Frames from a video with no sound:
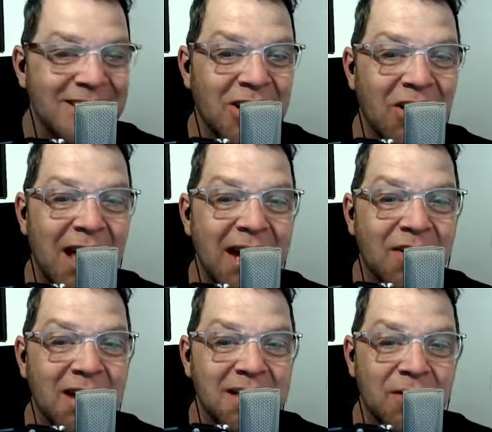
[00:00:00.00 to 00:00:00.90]
So
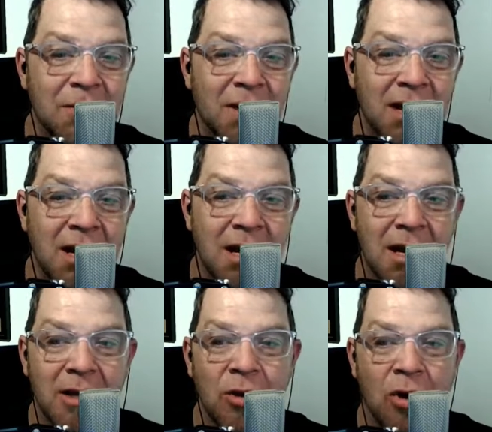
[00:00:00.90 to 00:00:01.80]
anyways, everybody,
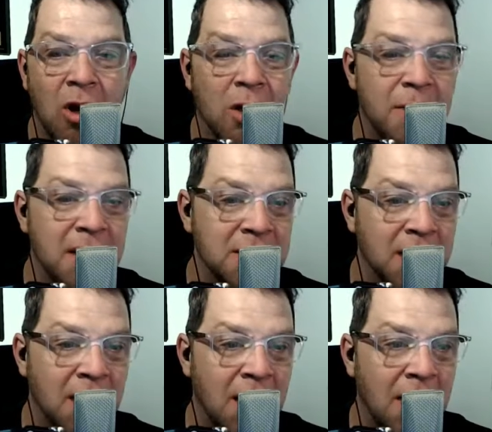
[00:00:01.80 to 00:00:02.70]
you're all
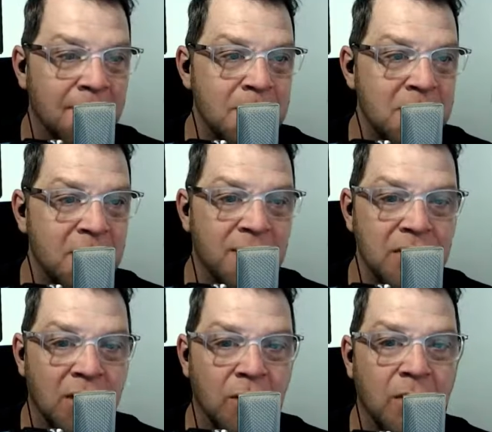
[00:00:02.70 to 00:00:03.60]
amazing. I miss
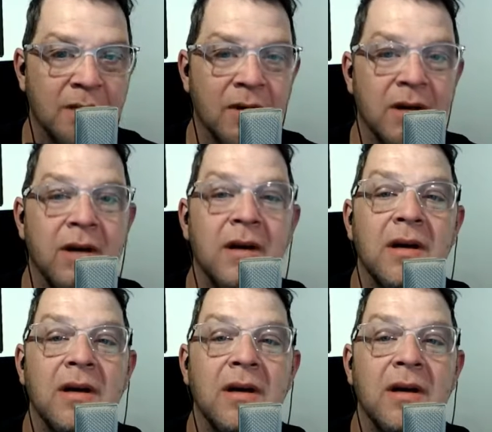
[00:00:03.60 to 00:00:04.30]
every darn one of you.